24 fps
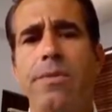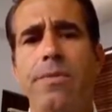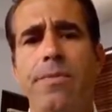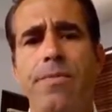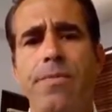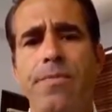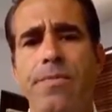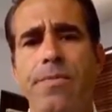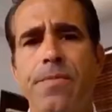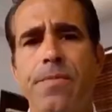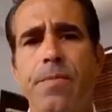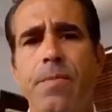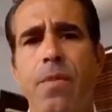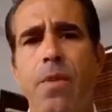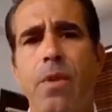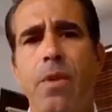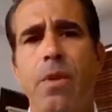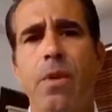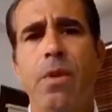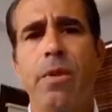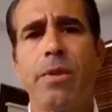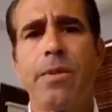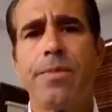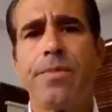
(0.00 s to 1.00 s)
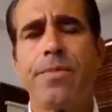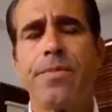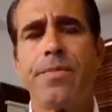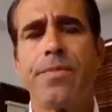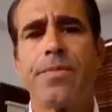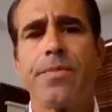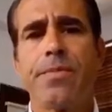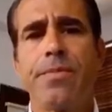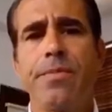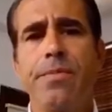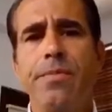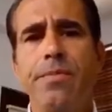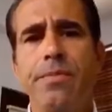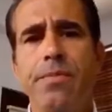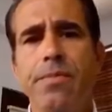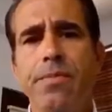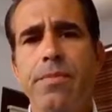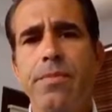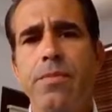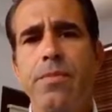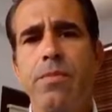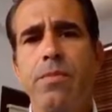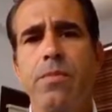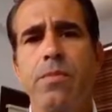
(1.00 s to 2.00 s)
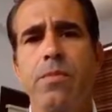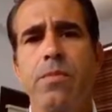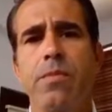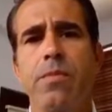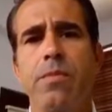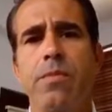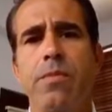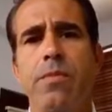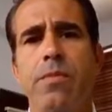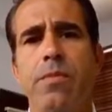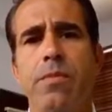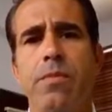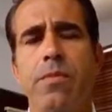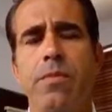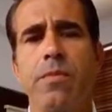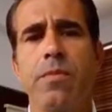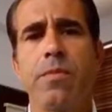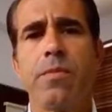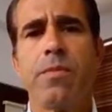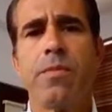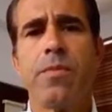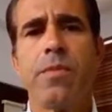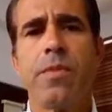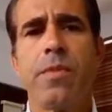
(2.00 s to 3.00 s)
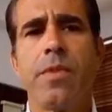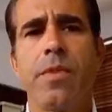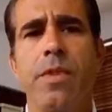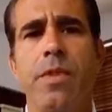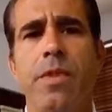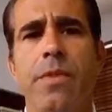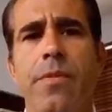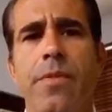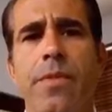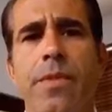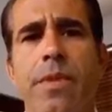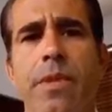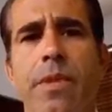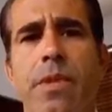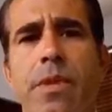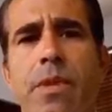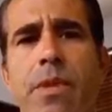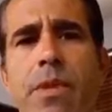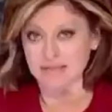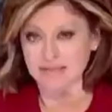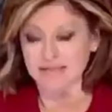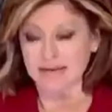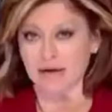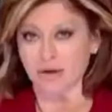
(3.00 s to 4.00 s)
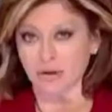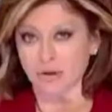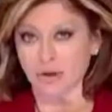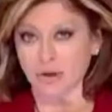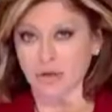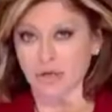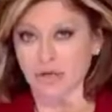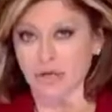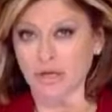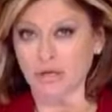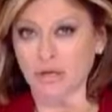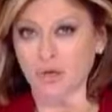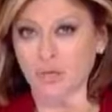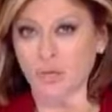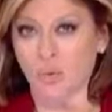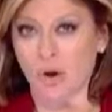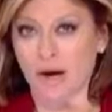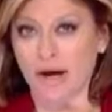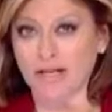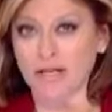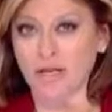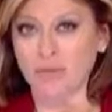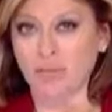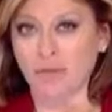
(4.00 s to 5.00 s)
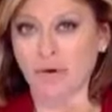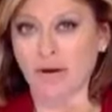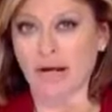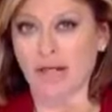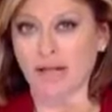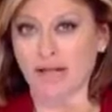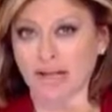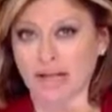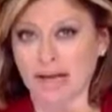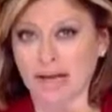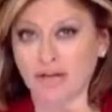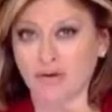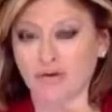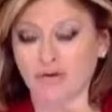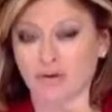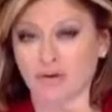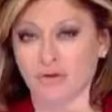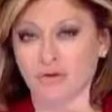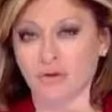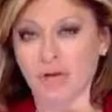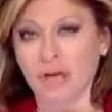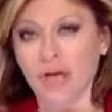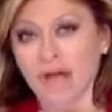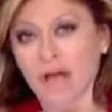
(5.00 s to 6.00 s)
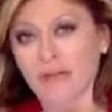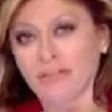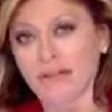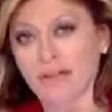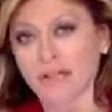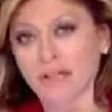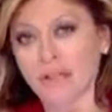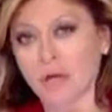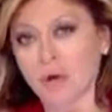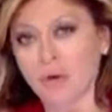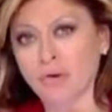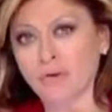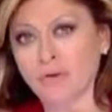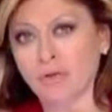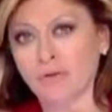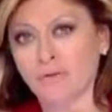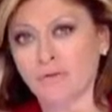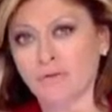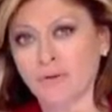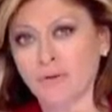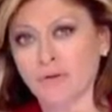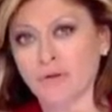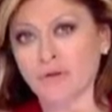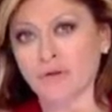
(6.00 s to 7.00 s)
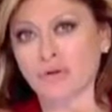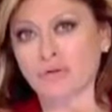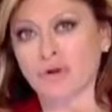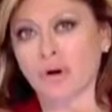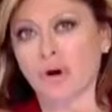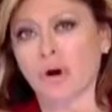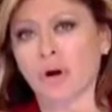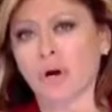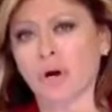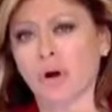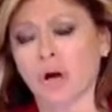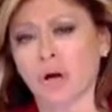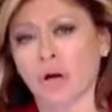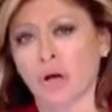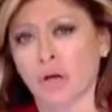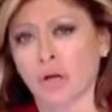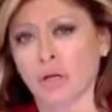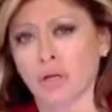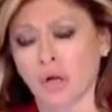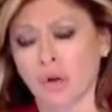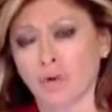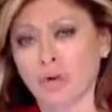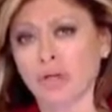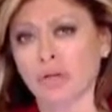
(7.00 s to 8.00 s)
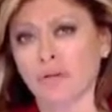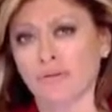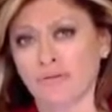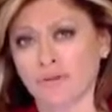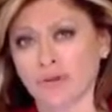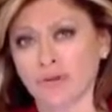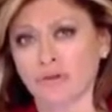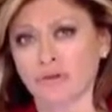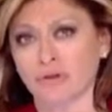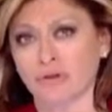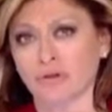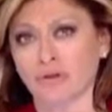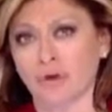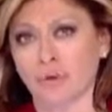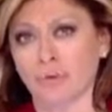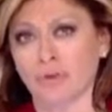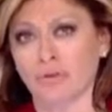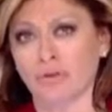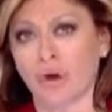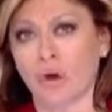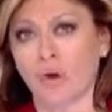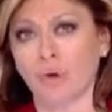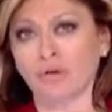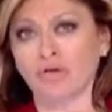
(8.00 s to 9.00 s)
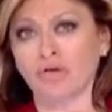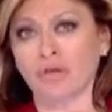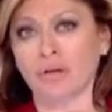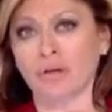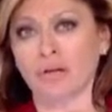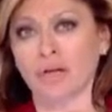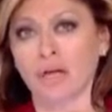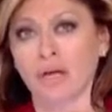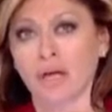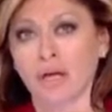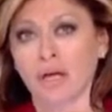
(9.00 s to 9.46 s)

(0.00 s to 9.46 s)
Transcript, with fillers: You know. Where, where's the breakdown happening, Jorge? I mean, the FBI is now looking into widespread allegations that local officials are uh, uh, local officials are withholding